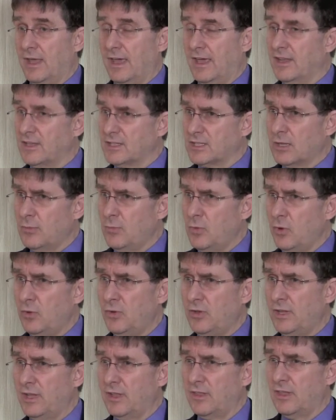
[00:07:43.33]
And as a
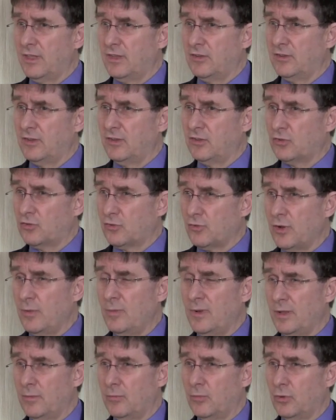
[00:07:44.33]
community, I think it's
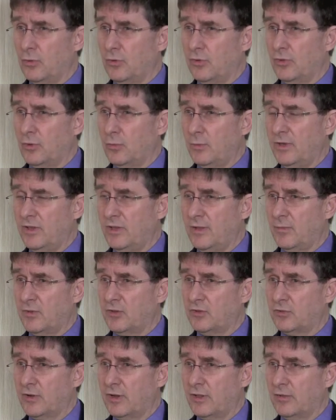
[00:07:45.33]
extremely important that we
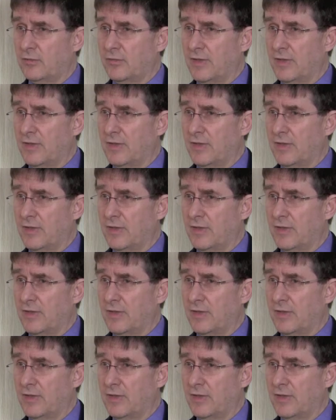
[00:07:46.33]
demonstrate the